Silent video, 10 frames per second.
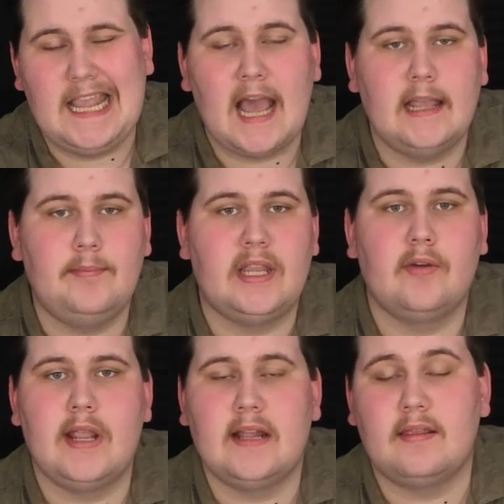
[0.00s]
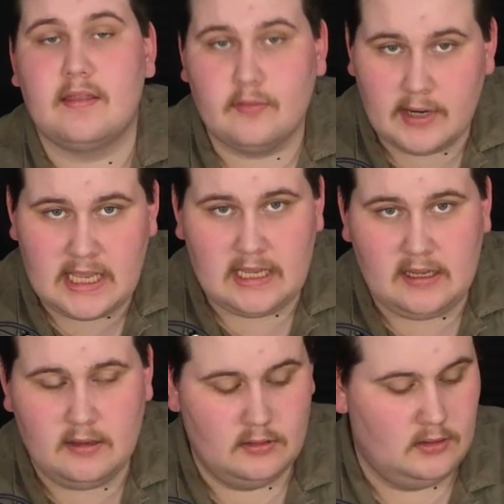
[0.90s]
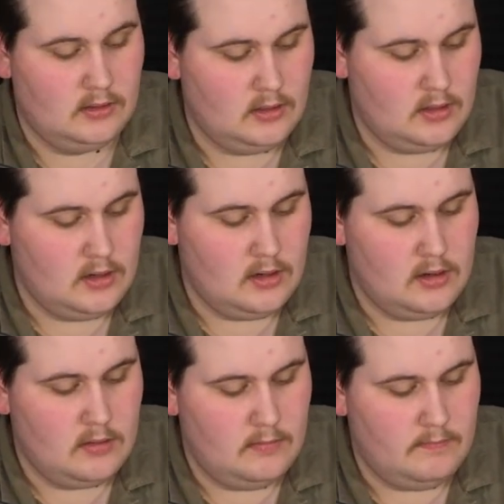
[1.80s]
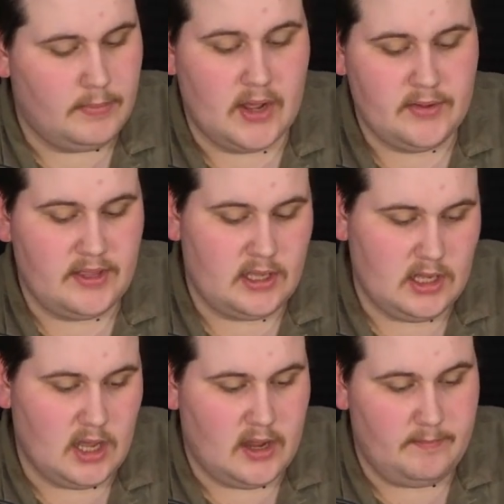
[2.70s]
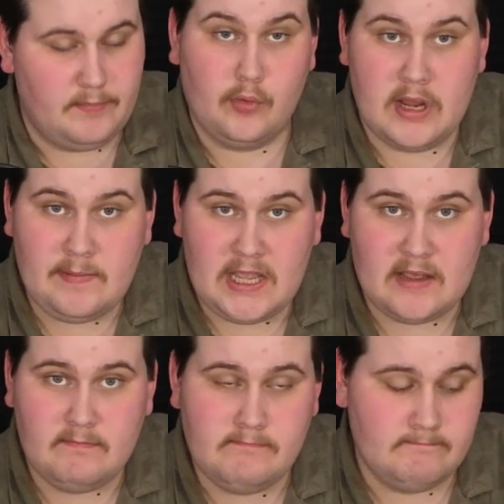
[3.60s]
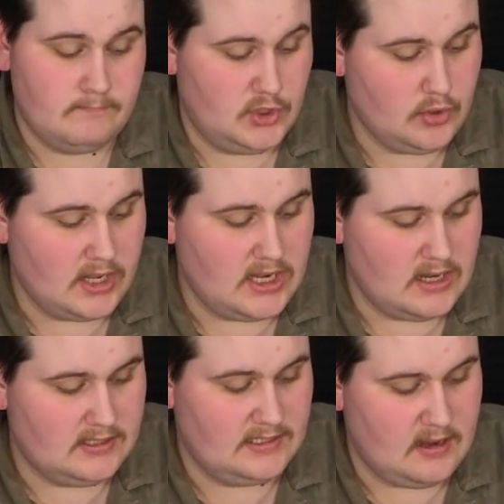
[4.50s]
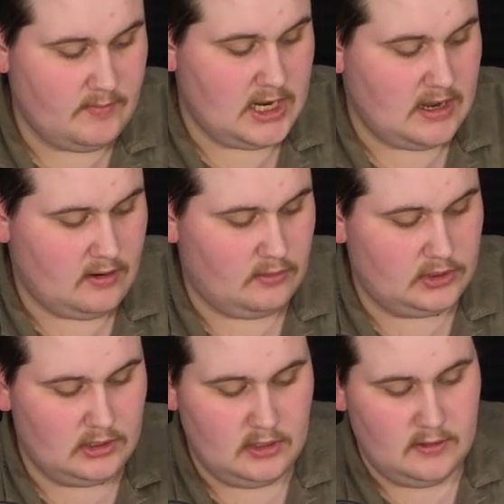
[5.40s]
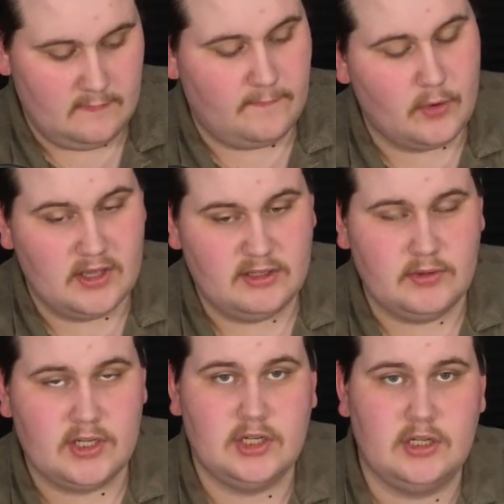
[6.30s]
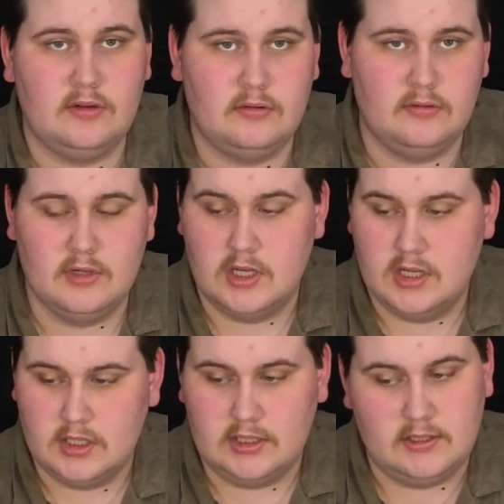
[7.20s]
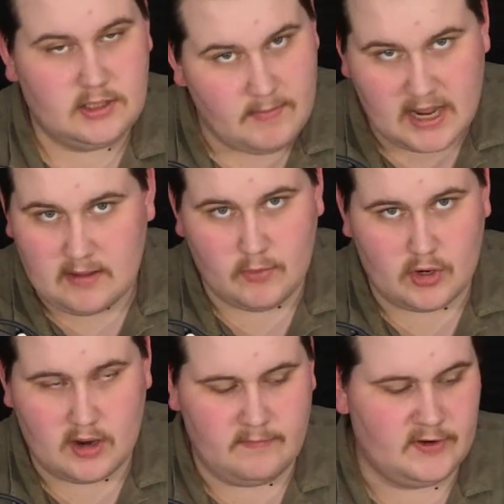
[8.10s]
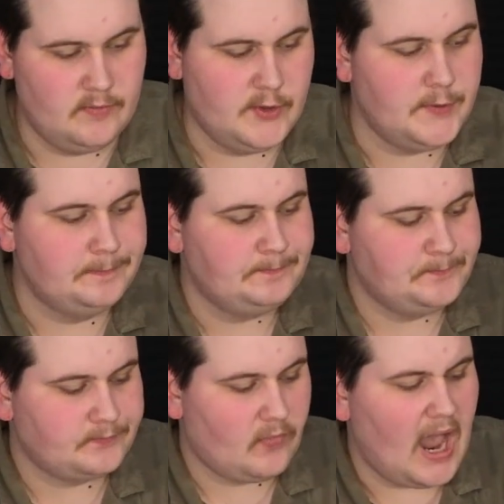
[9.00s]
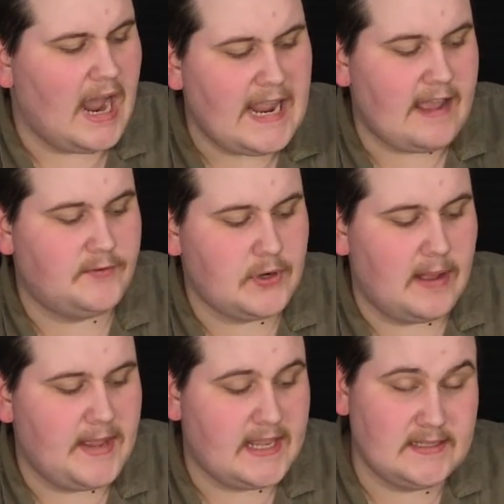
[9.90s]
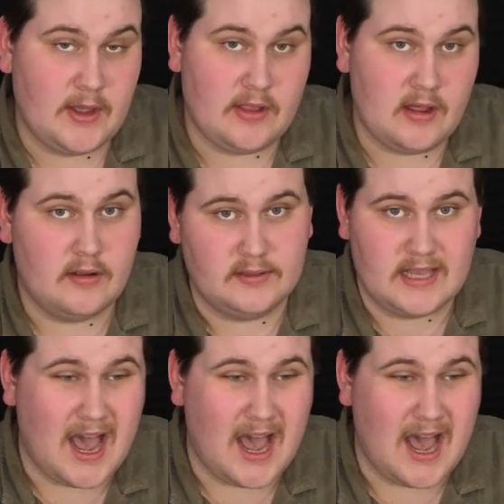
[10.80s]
Hyperion 3. Both premium Joy-Cons coming out for the Switch 2 to make it more comfortable. I have drawbacks about those.